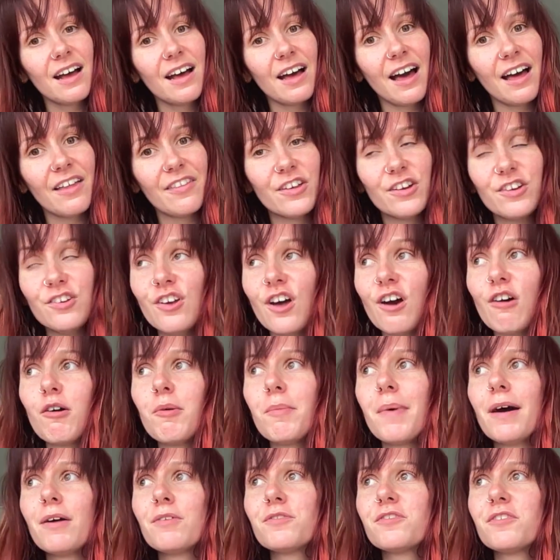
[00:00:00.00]
and that no
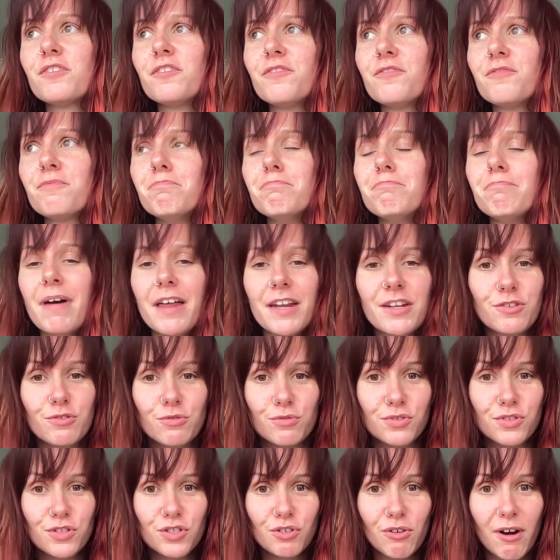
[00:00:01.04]
amount of mental
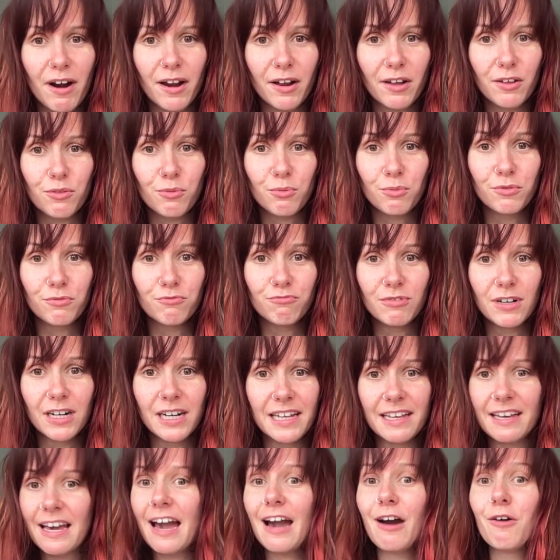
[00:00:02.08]
strength would really
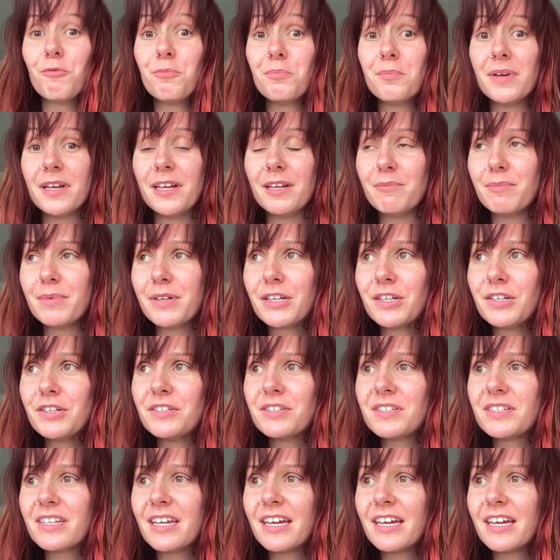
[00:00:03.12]
help me because